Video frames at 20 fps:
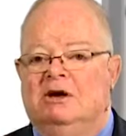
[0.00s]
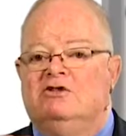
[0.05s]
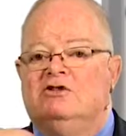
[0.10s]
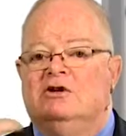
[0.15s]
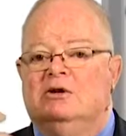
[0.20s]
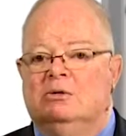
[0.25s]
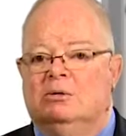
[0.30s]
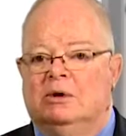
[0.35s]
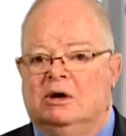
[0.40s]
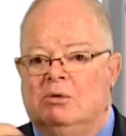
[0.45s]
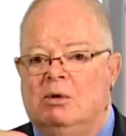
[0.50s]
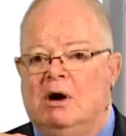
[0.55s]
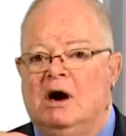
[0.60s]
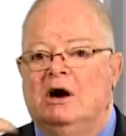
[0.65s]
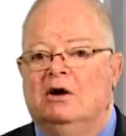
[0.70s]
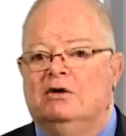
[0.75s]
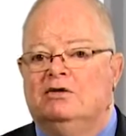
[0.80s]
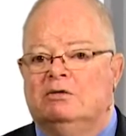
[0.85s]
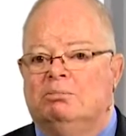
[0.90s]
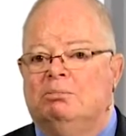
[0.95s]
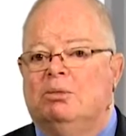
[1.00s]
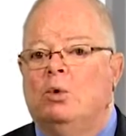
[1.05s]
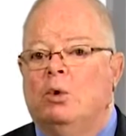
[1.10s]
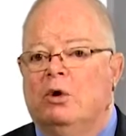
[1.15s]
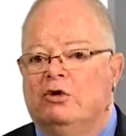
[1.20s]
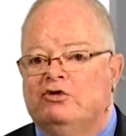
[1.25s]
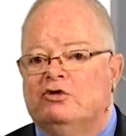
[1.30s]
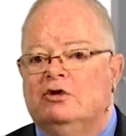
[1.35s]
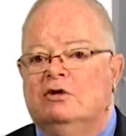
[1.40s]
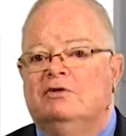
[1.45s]
She requires a
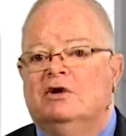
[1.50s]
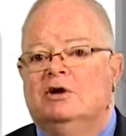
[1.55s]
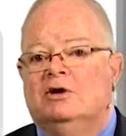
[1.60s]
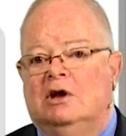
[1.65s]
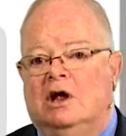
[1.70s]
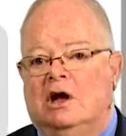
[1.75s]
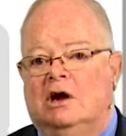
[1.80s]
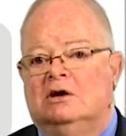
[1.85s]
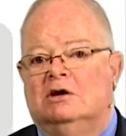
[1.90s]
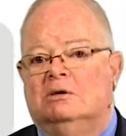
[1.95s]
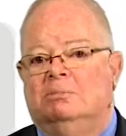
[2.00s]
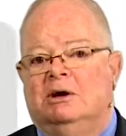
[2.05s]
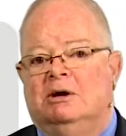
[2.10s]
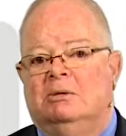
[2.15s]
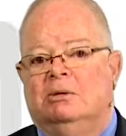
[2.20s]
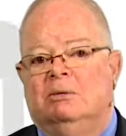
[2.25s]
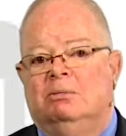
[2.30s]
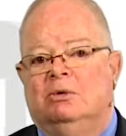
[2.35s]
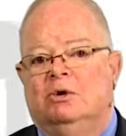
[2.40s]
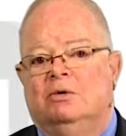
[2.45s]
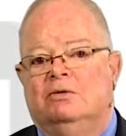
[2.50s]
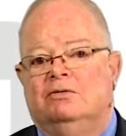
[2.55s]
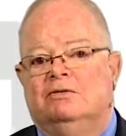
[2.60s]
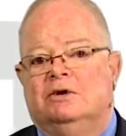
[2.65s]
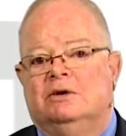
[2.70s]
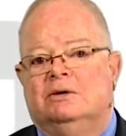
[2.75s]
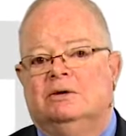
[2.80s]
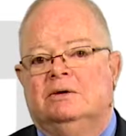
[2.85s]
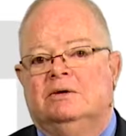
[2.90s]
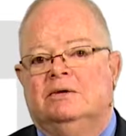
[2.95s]
portion of her lung to be
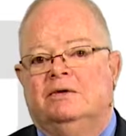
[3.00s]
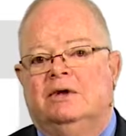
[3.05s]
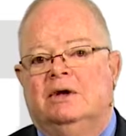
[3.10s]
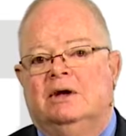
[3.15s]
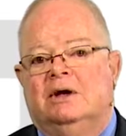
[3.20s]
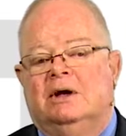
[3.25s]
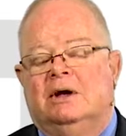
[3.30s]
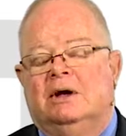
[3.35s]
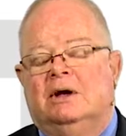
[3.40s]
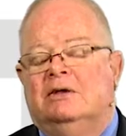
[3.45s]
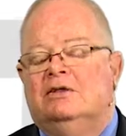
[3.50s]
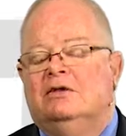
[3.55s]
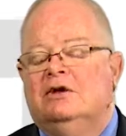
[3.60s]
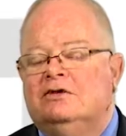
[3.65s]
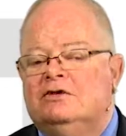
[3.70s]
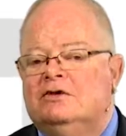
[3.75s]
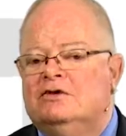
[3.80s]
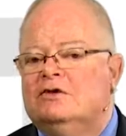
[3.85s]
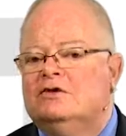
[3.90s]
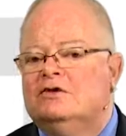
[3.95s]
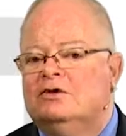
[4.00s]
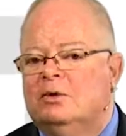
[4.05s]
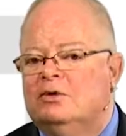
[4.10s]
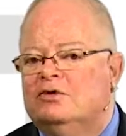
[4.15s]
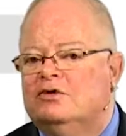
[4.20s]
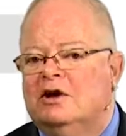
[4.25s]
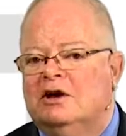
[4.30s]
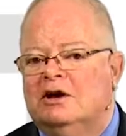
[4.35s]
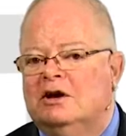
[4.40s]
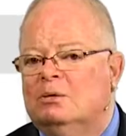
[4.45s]
removed. This is
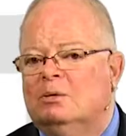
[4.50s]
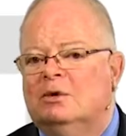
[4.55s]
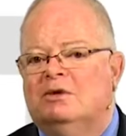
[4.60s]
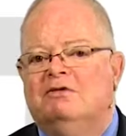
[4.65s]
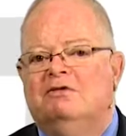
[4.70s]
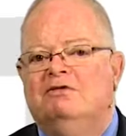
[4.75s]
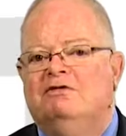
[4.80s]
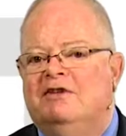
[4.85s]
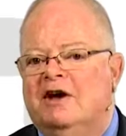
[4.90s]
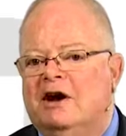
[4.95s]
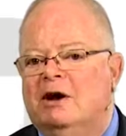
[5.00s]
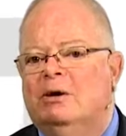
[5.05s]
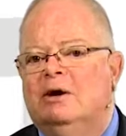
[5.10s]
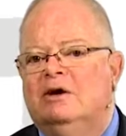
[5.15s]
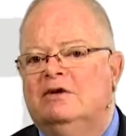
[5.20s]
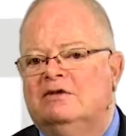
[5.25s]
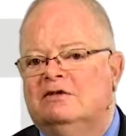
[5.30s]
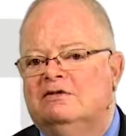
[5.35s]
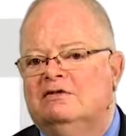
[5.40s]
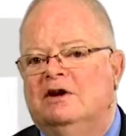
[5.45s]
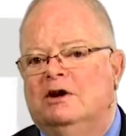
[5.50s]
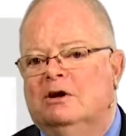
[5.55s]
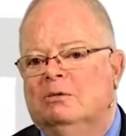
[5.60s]
associated with very severe